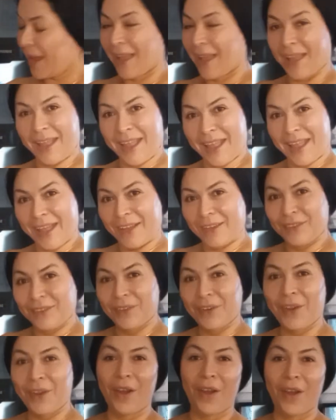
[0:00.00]
And
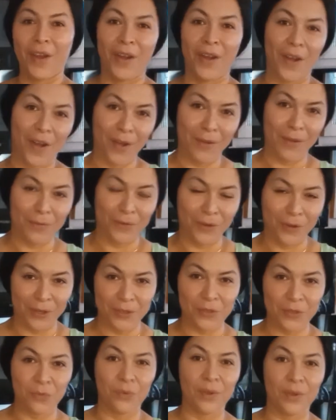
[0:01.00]
of
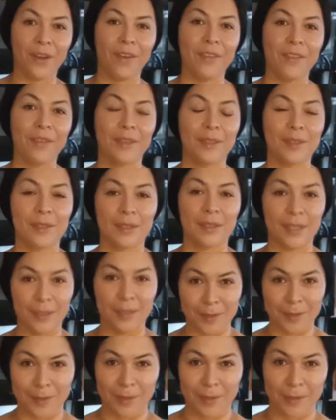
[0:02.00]
course, we are on the
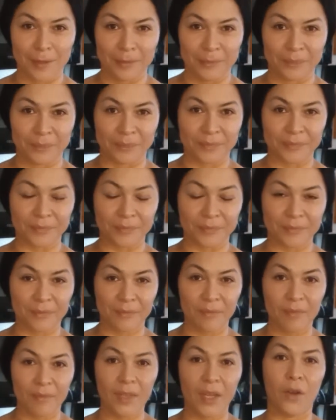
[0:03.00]
sixth
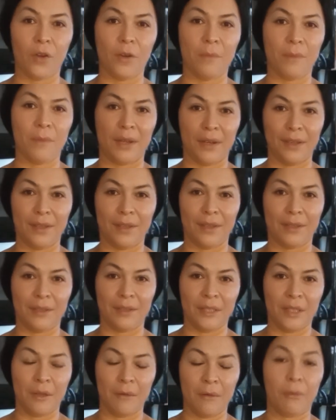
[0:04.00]
Hermetic
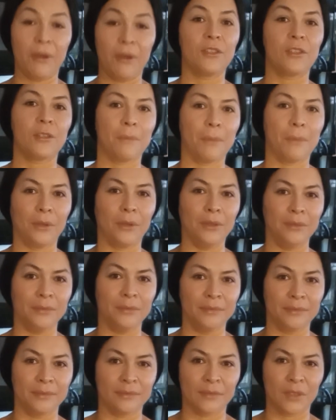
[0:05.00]
principle
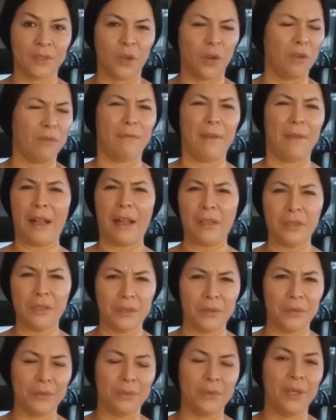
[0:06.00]
or
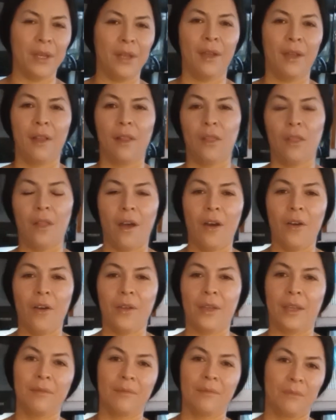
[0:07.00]
value law.
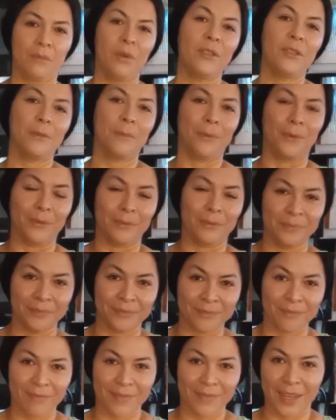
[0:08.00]
Okay, principle
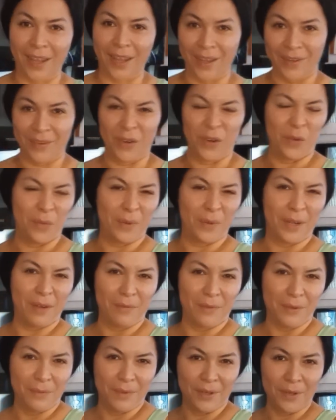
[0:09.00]
or whatever
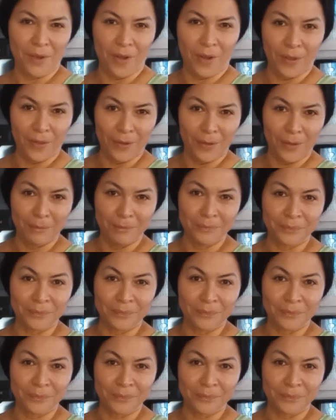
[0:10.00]
you want to call them